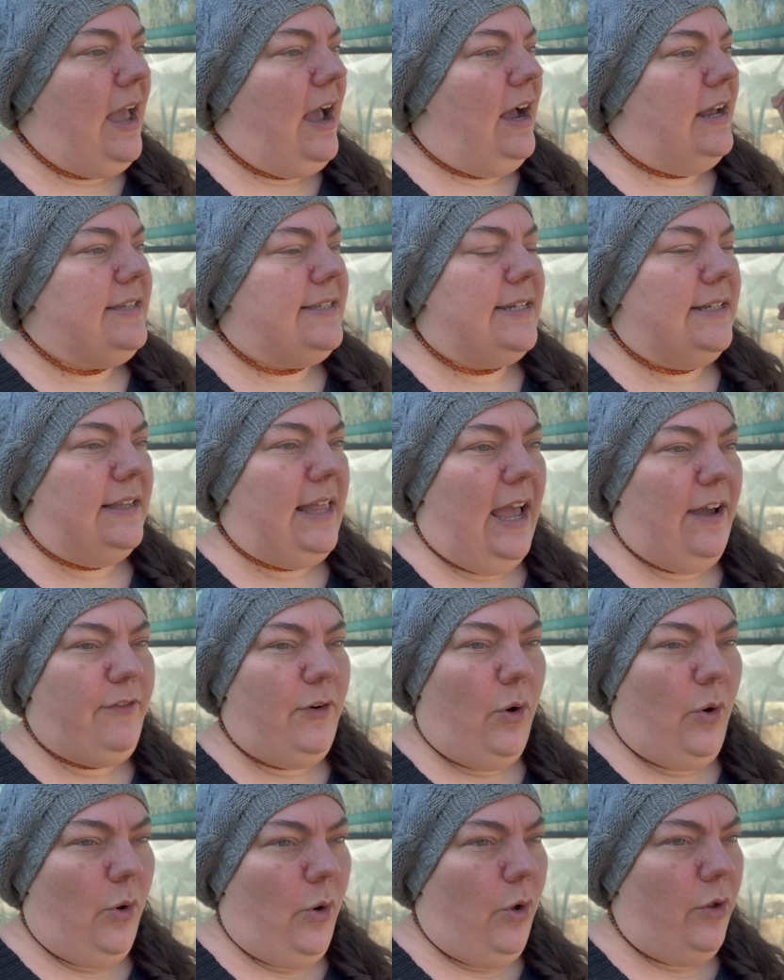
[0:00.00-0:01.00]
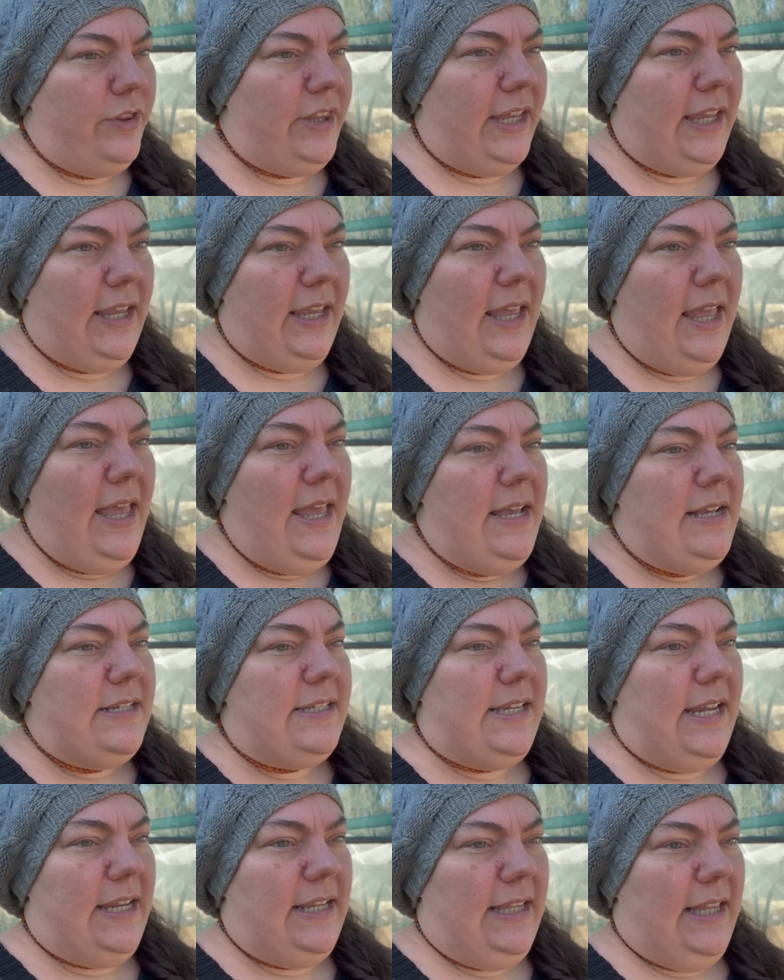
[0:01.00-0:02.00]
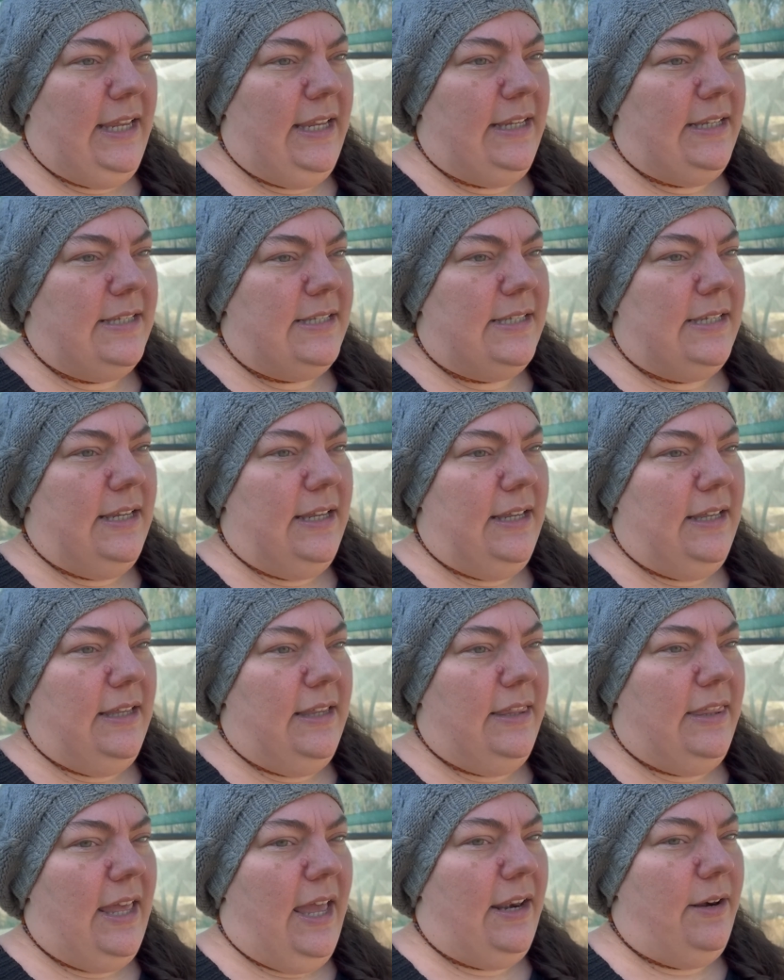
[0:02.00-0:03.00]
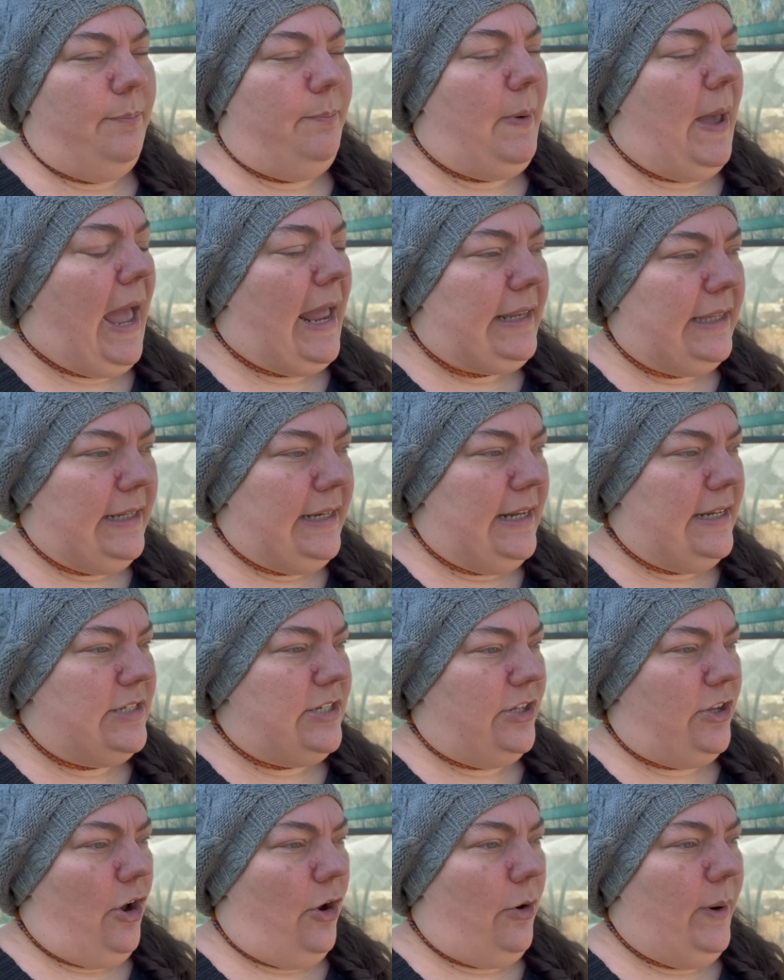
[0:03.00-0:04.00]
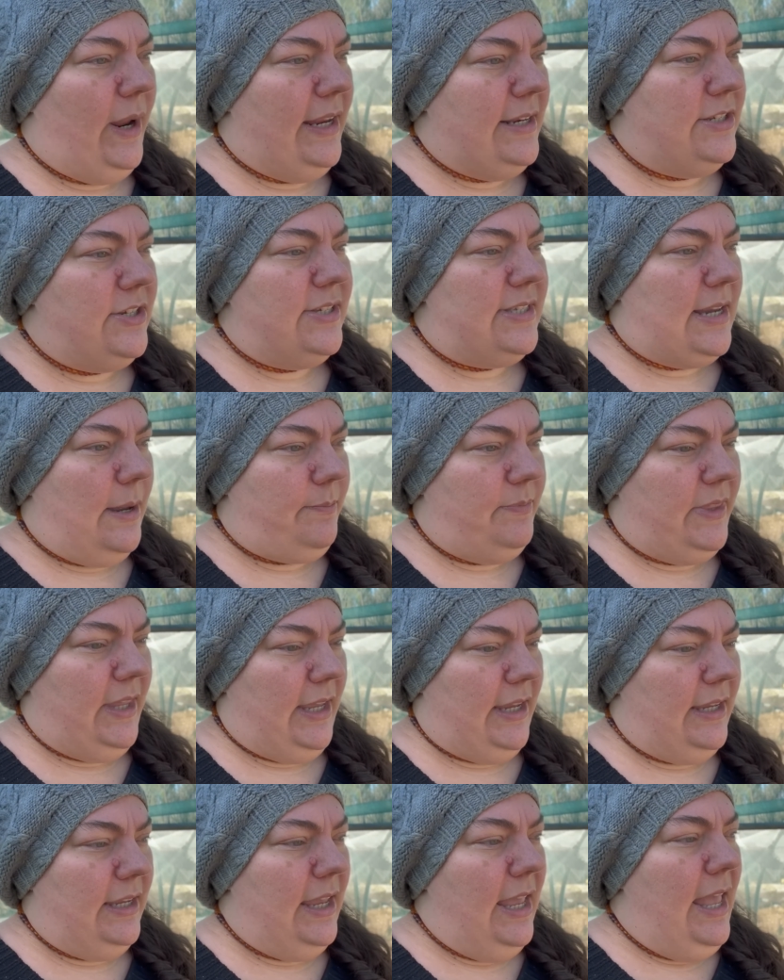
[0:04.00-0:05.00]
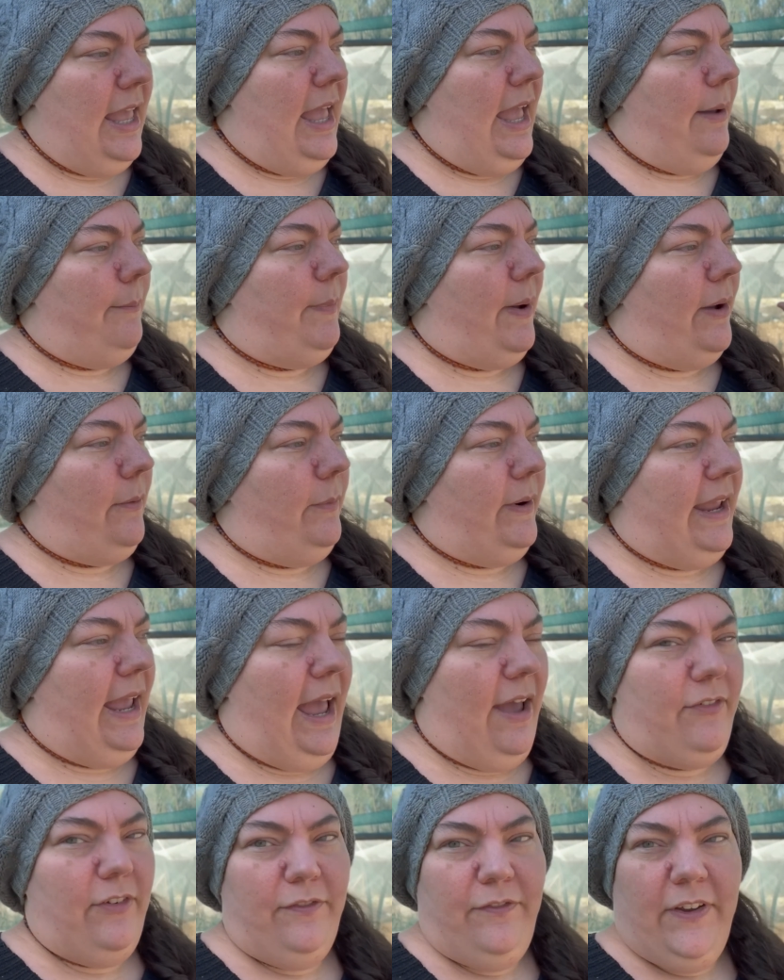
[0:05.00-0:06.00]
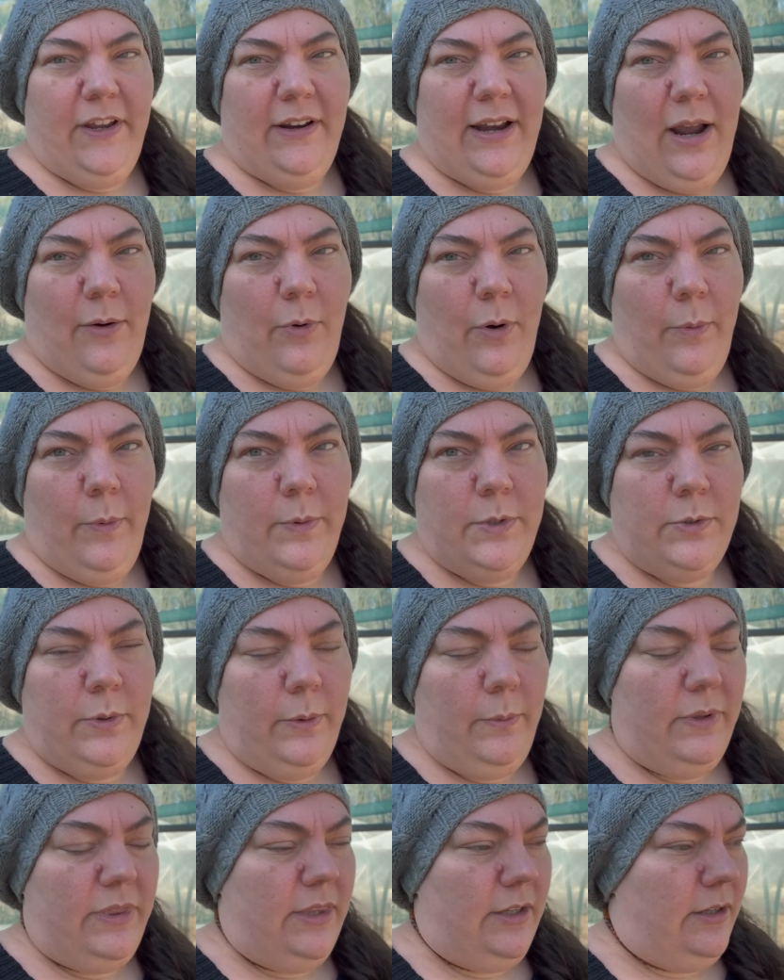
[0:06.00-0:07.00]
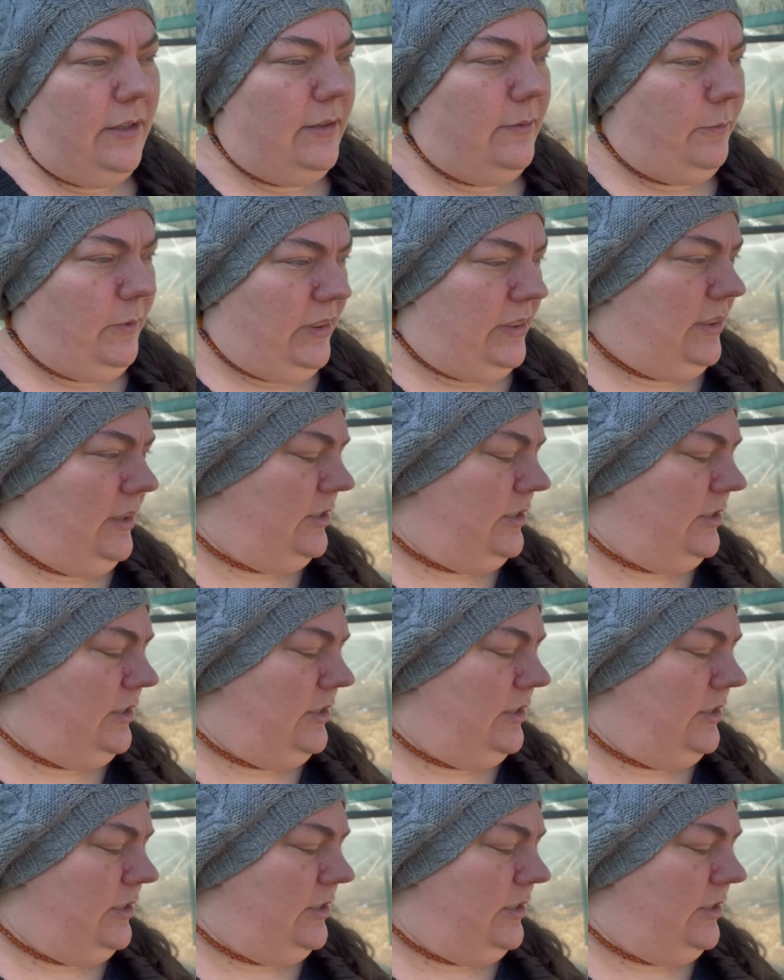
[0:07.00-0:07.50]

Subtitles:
I still have all the seedlings that badly need to go into something, but we haven't figured out what we were doing with the